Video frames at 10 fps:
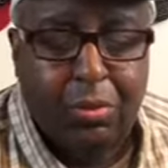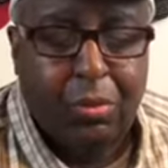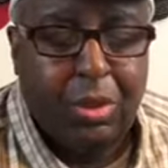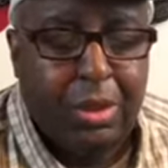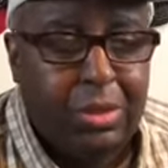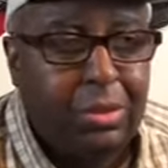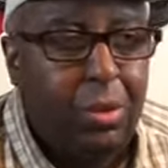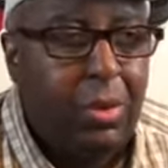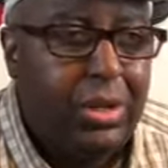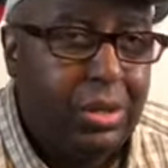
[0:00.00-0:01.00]
We're going to get some
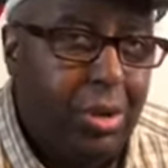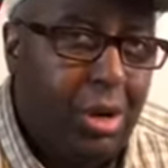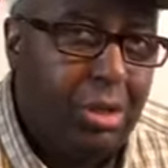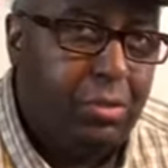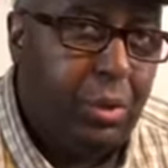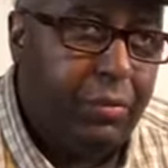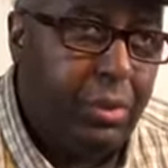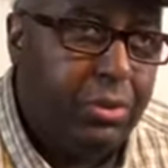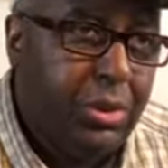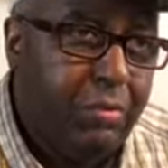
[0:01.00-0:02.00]
great cigar
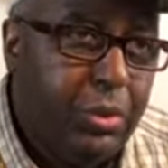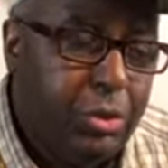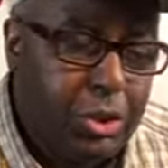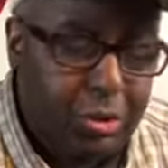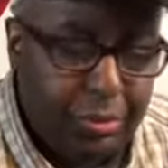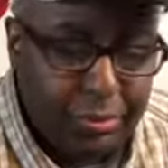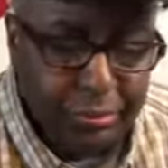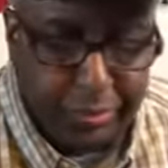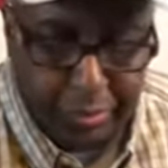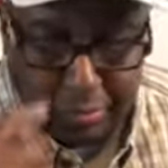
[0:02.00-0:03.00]
reviews in the future
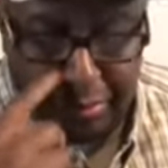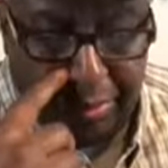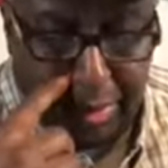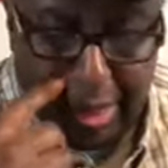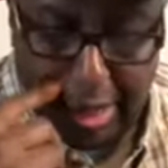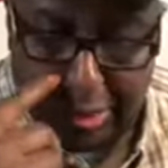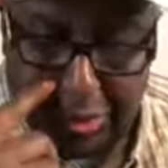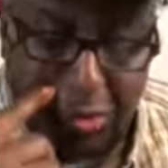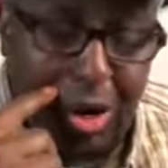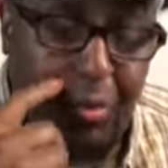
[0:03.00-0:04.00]
and
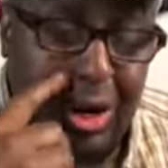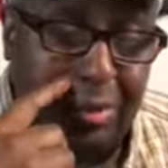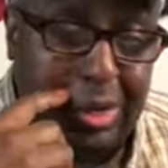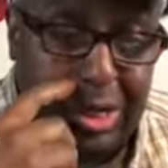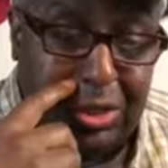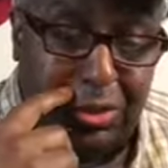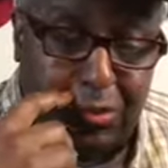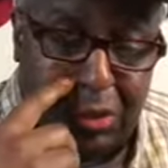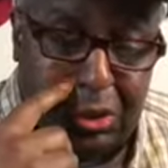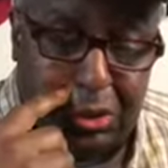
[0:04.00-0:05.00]
some great recommendations
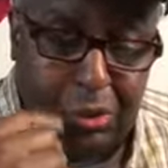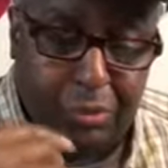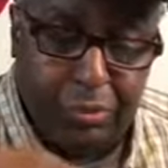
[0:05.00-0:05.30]
for you.